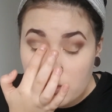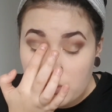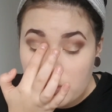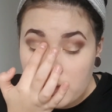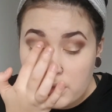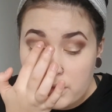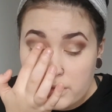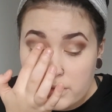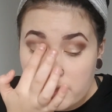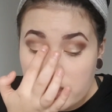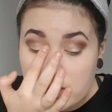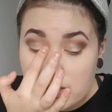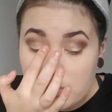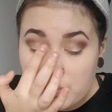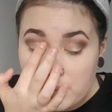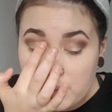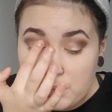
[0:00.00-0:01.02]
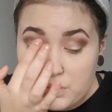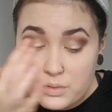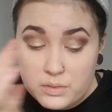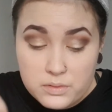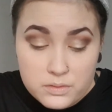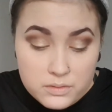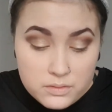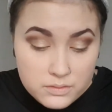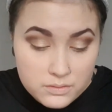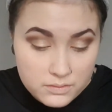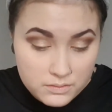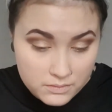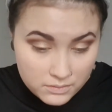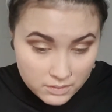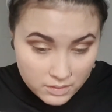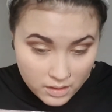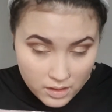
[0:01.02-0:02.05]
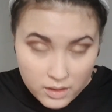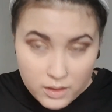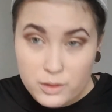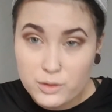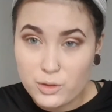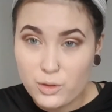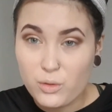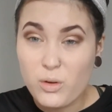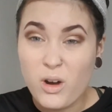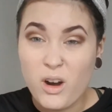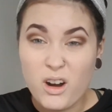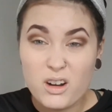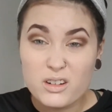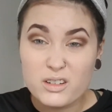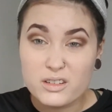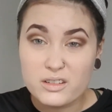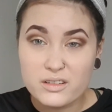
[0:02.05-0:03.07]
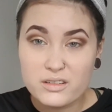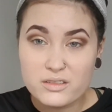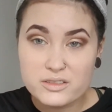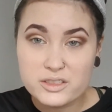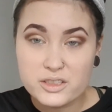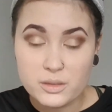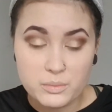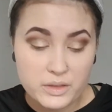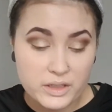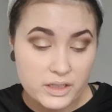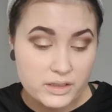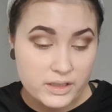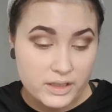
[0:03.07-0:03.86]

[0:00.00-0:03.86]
because people go harder or something.